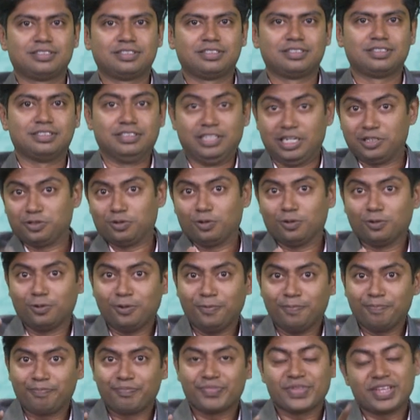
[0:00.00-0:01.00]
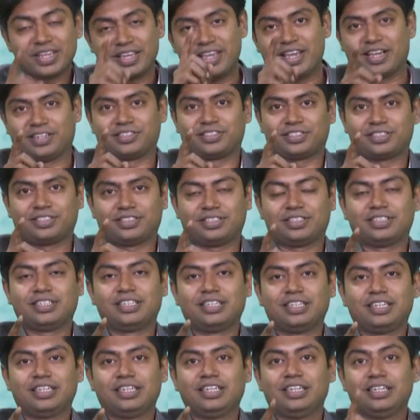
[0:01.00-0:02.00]
Yes or no? Yes.
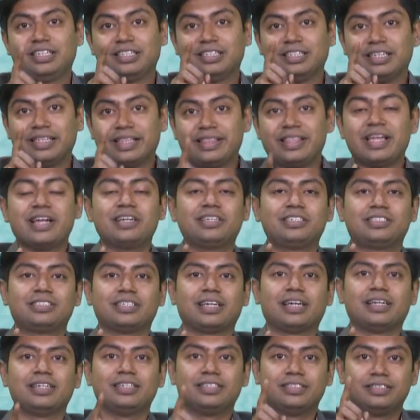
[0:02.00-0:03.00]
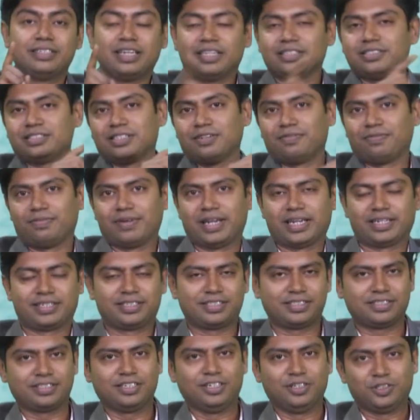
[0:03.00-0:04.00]
That child does
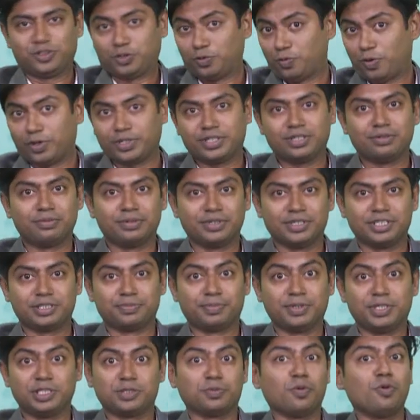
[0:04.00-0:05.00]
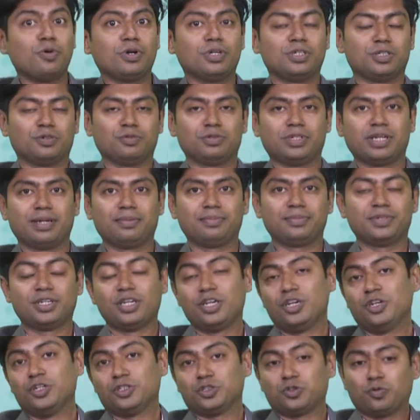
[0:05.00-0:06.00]
reflect. So whatever is being spoken to them.
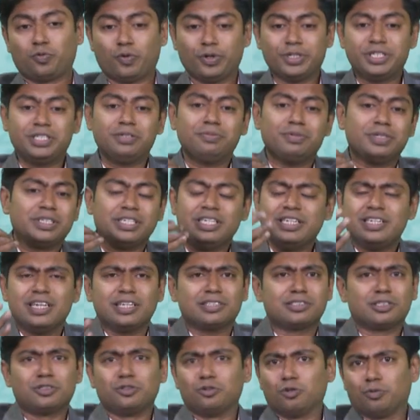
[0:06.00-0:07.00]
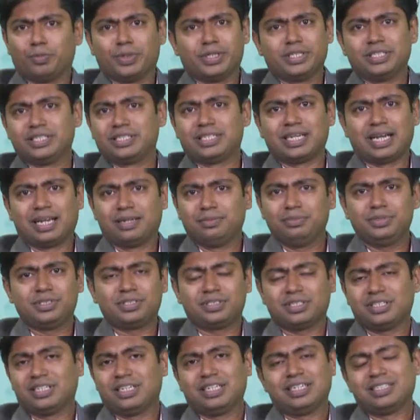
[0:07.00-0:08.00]
So whatever he doesn't know many times,
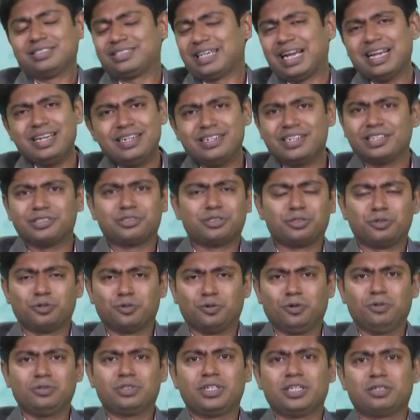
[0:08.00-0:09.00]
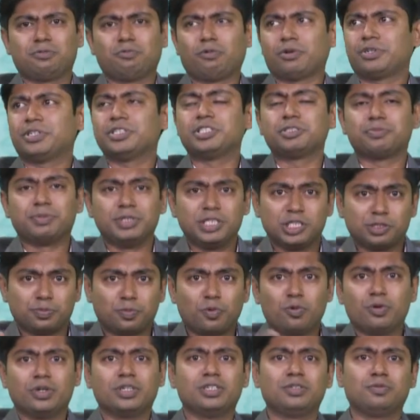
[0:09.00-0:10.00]
child doesn't know that what is being
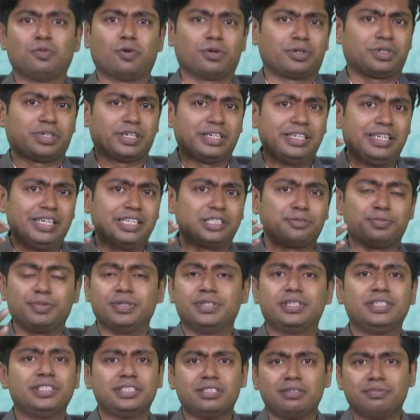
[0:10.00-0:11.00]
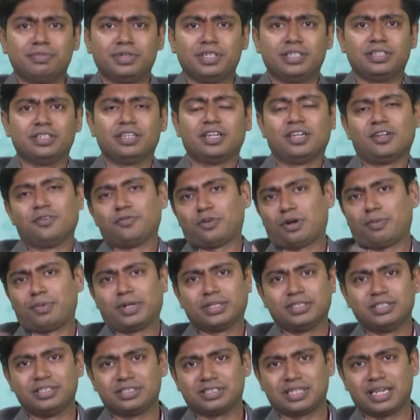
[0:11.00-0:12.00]
spoken, what he has been receiving from
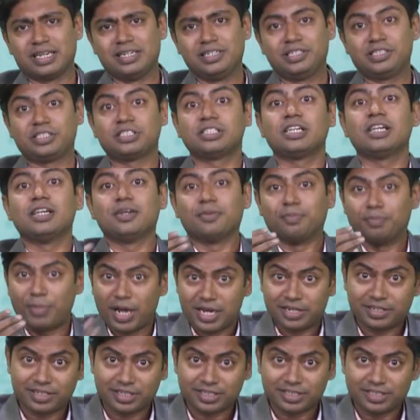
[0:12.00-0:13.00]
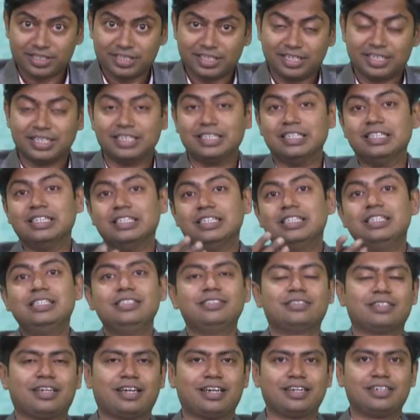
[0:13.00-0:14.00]
other sides, but he
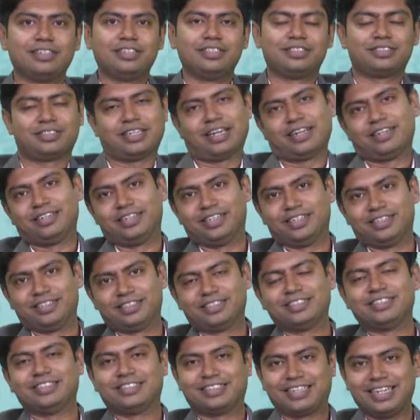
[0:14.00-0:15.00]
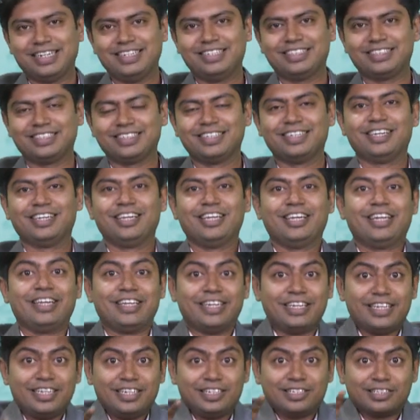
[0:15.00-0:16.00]
is understanding, right?
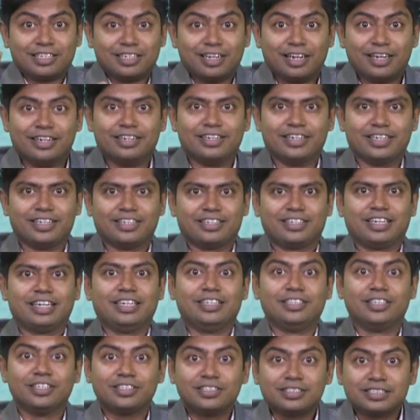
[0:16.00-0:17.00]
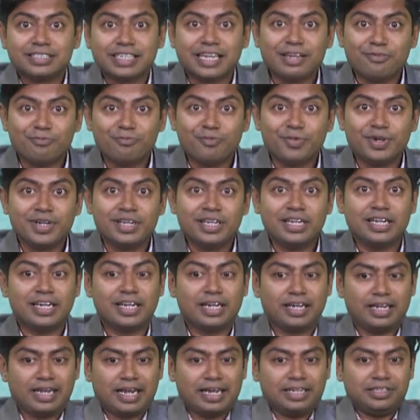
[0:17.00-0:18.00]
He is learning. In the same way,
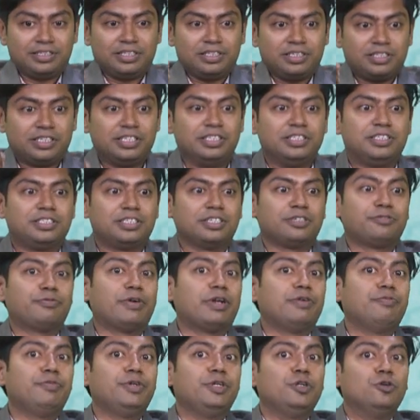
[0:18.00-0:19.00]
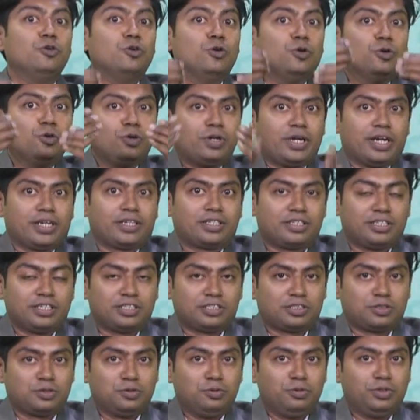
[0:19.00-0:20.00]
as a teacher, when we look at the
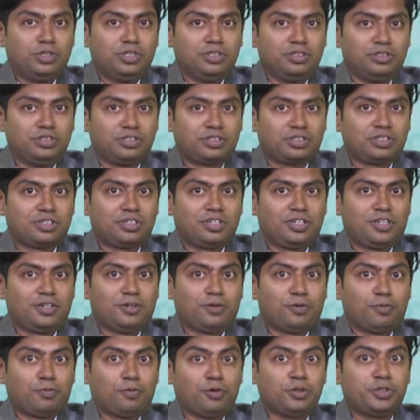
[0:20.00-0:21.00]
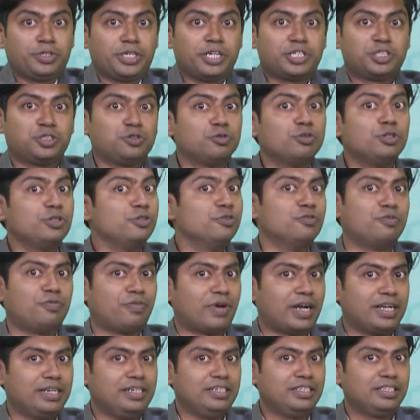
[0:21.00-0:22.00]
students, what actually you
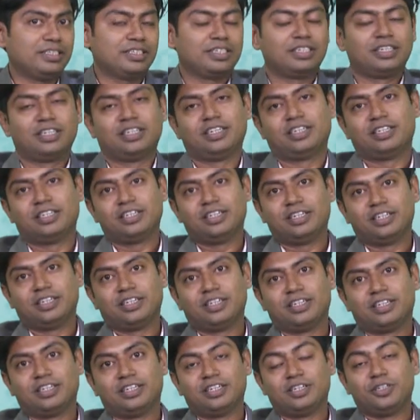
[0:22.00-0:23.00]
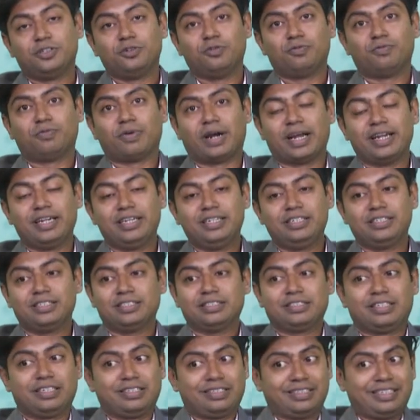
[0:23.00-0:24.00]
find? You find
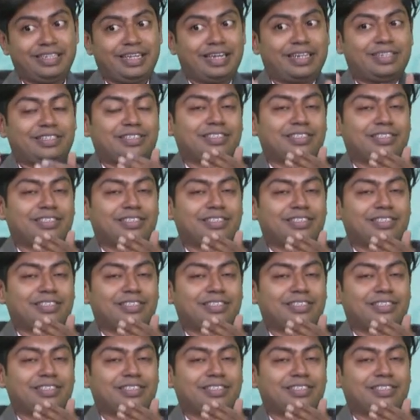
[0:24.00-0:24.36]
that they are